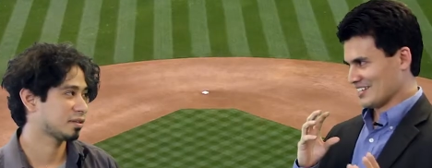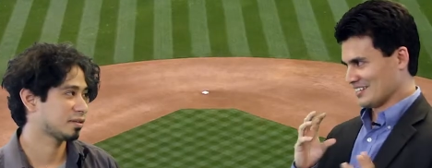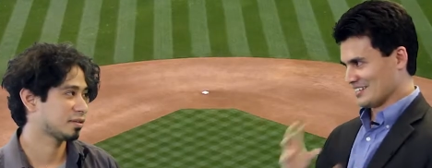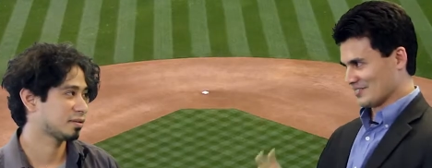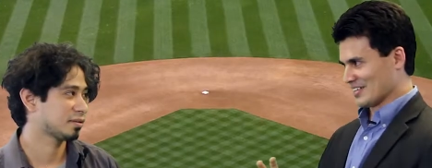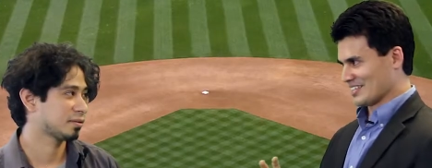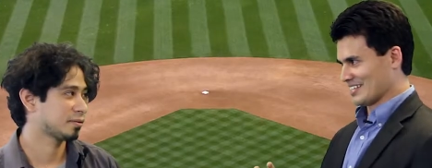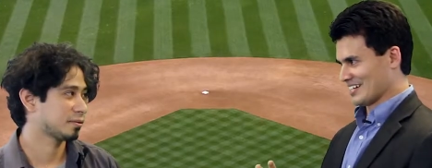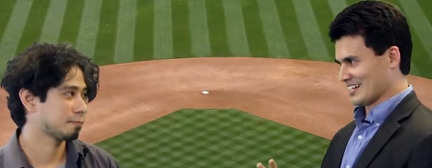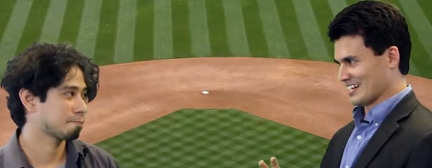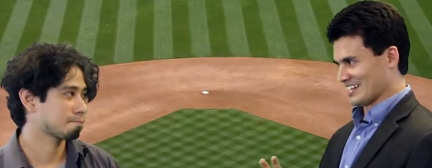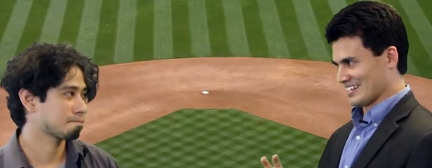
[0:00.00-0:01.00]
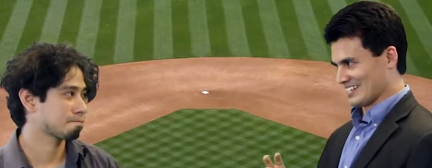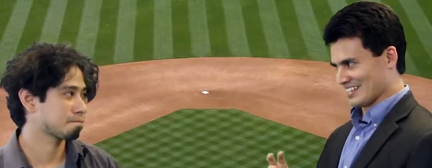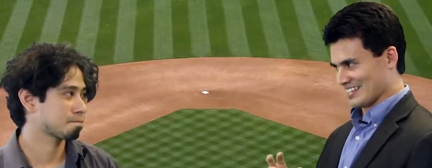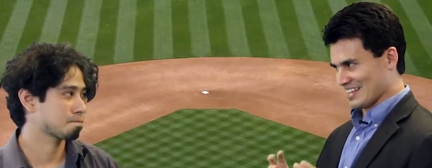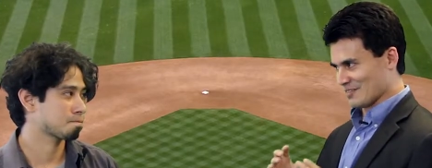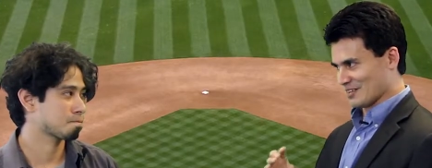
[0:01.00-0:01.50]
Speaker 1: with
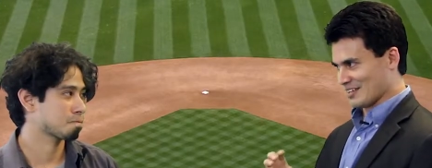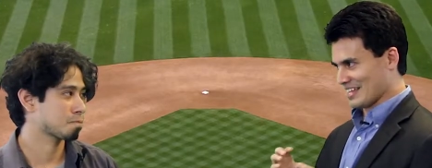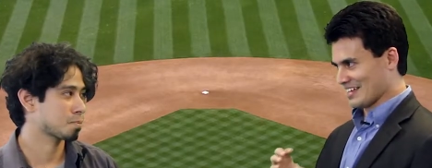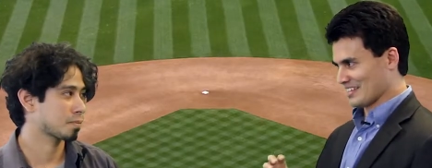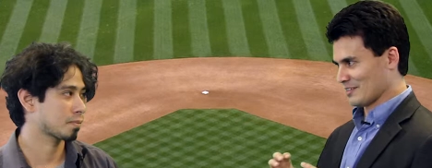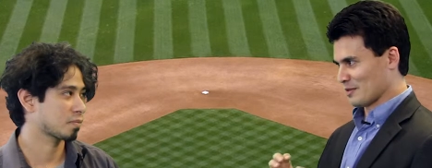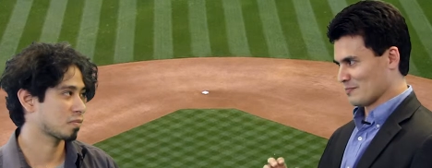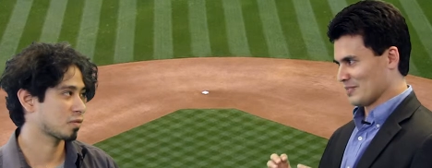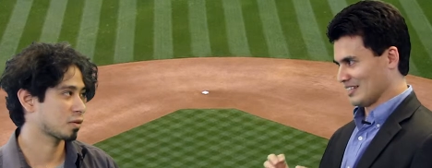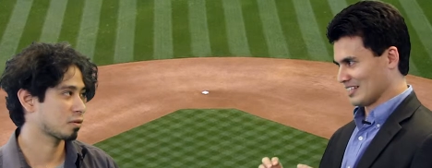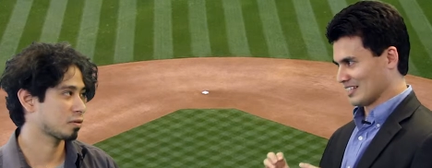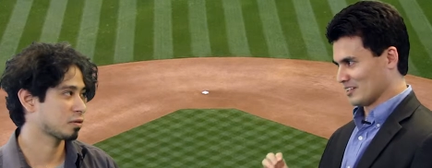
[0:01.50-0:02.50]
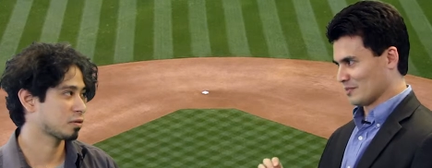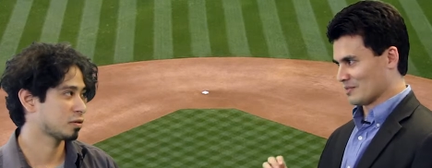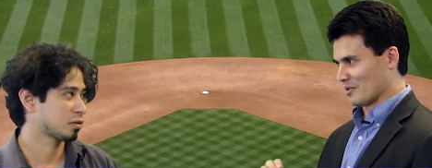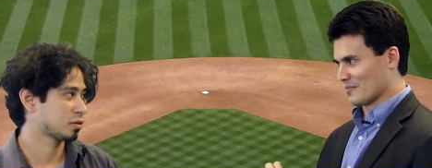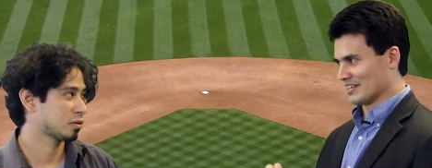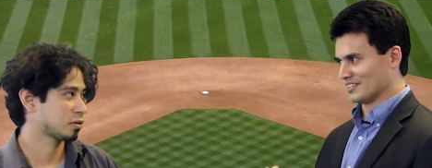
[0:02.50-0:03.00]
uh, they were, now that they've been building a little bit of
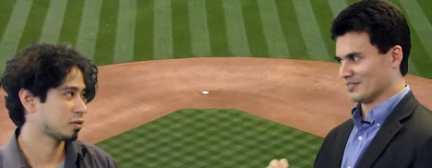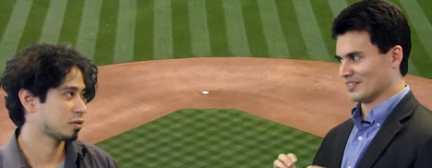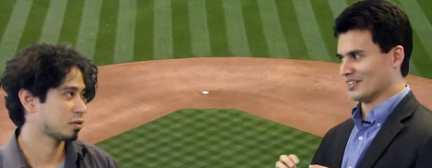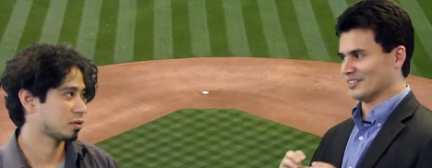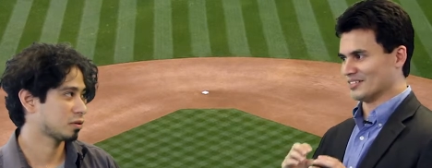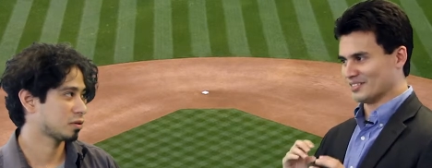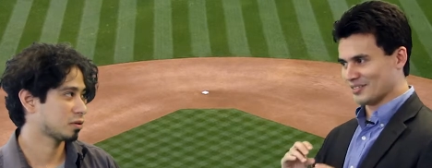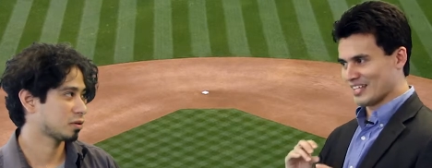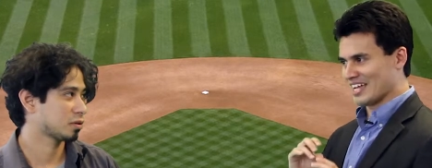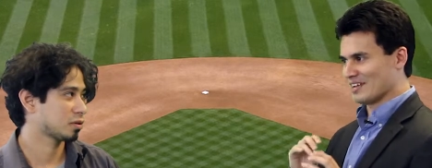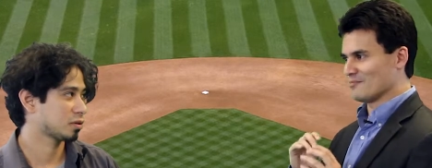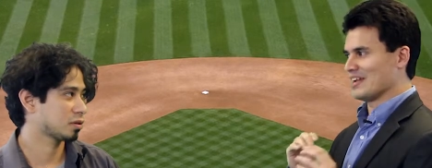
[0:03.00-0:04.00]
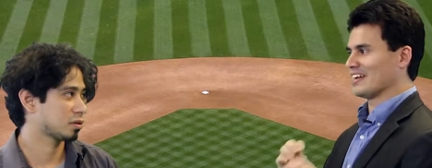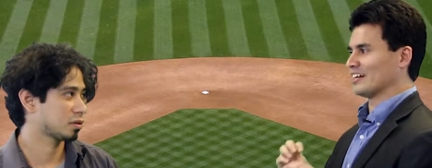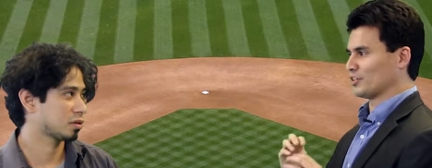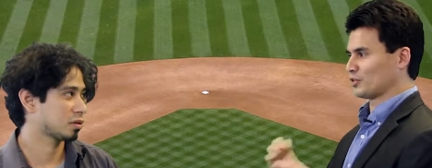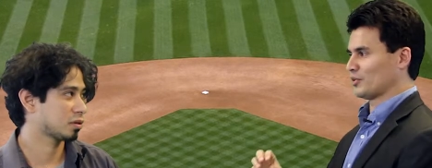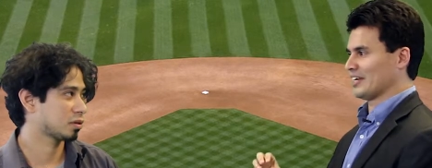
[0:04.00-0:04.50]
momentum, though, do they make a
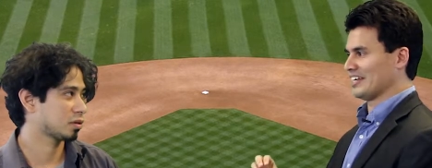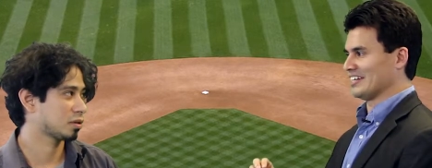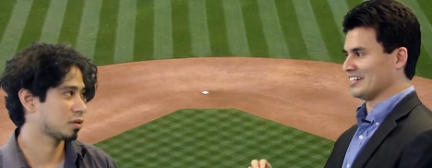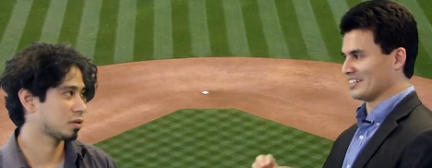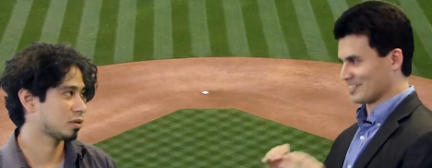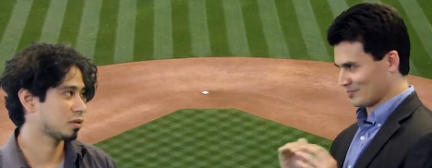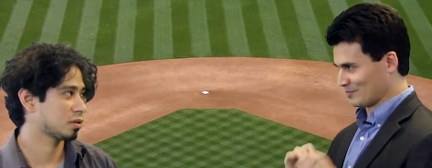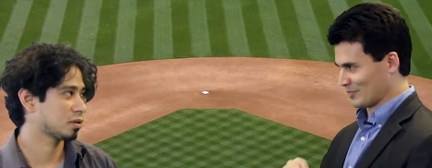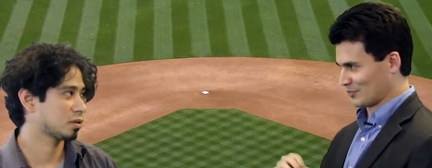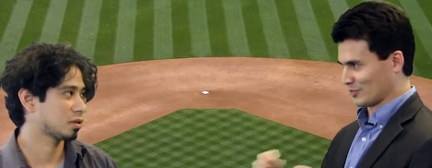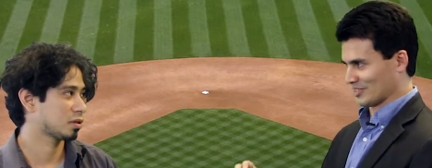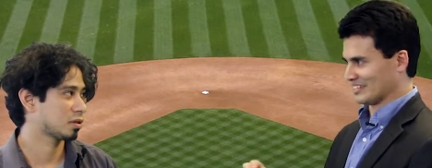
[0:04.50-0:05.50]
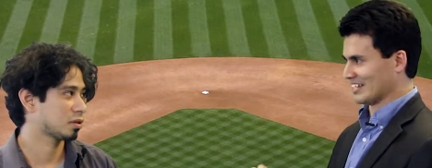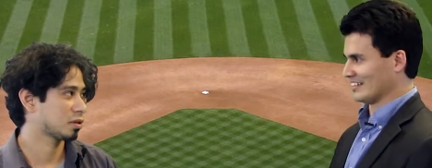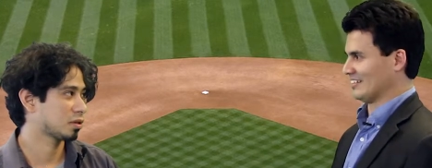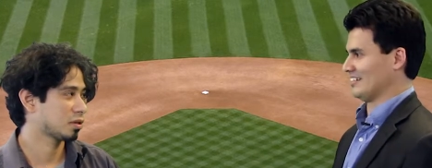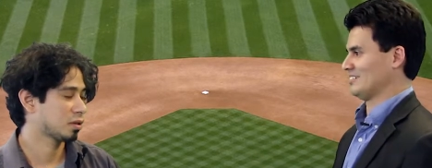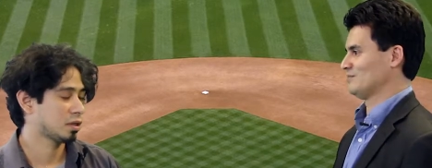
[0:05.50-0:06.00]
trade before the
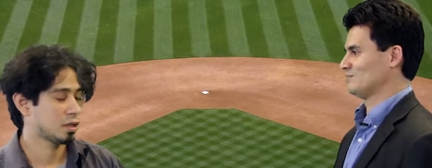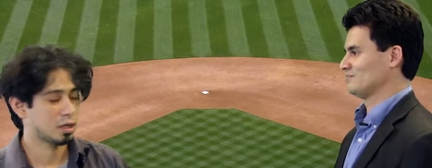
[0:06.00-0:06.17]
deadline?